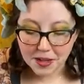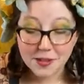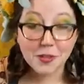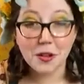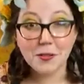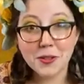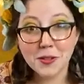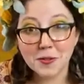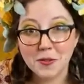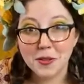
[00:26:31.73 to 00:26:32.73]
So I'm
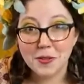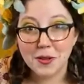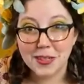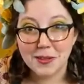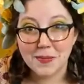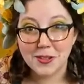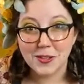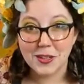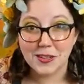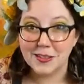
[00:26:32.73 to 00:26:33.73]
doing wheel throwing
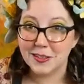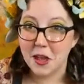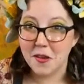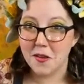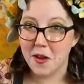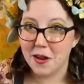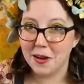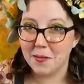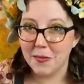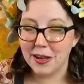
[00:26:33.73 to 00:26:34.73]
demonstrations, not
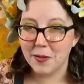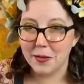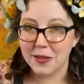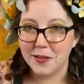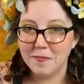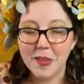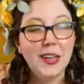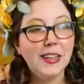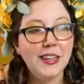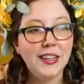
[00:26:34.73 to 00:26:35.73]
on my wheel,
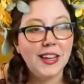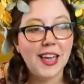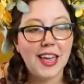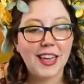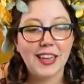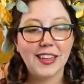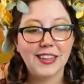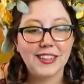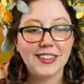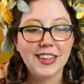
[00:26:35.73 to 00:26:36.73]

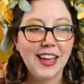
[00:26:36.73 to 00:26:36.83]
and